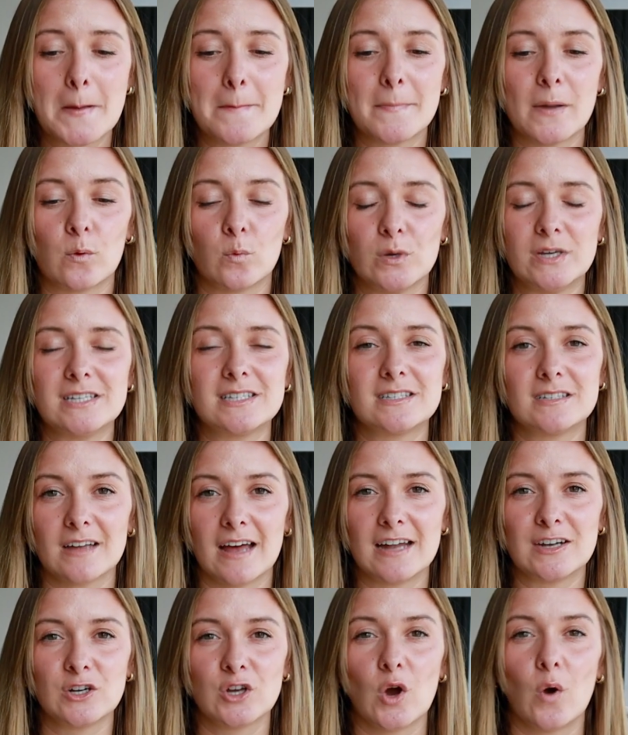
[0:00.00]
but we still
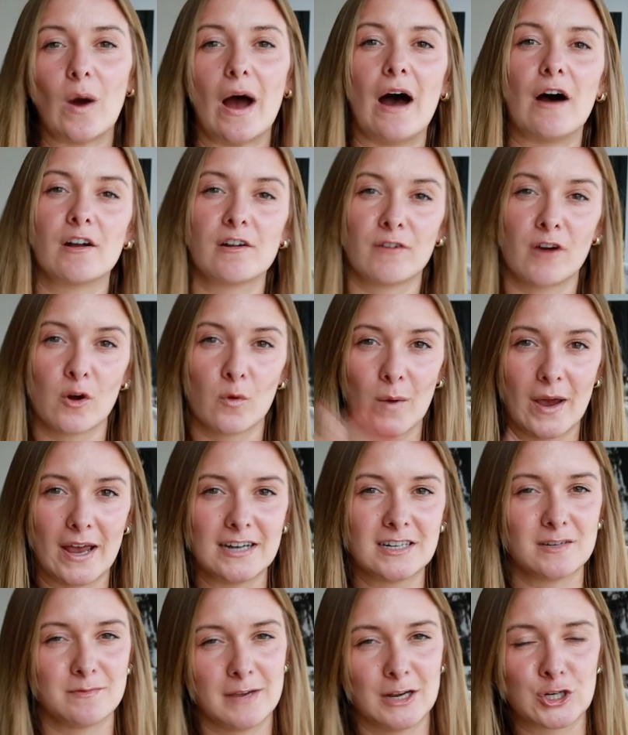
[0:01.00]
had to go out of our way
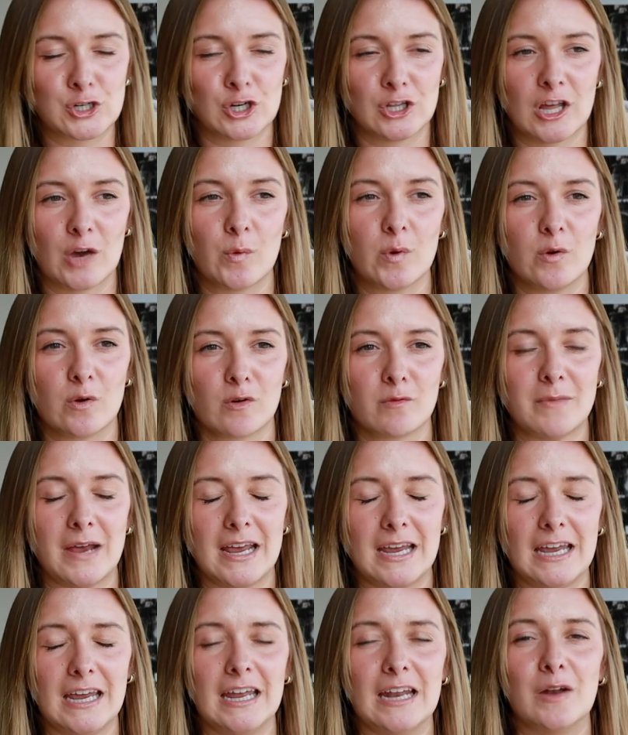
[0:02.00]
to make sure that we were
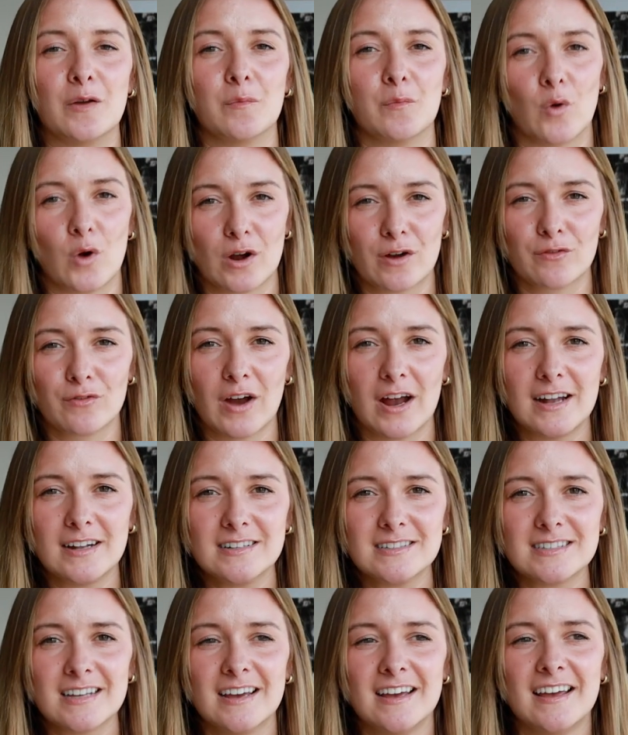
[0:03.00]
making more
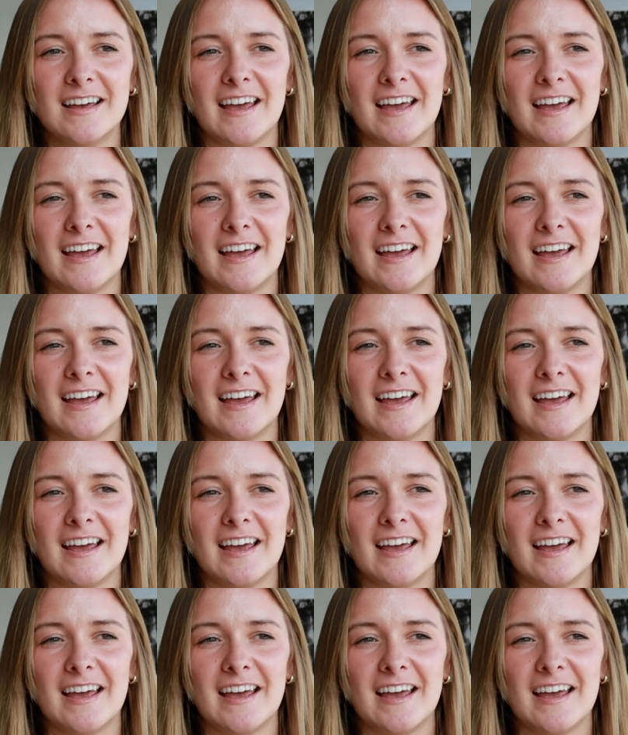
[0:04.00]
friends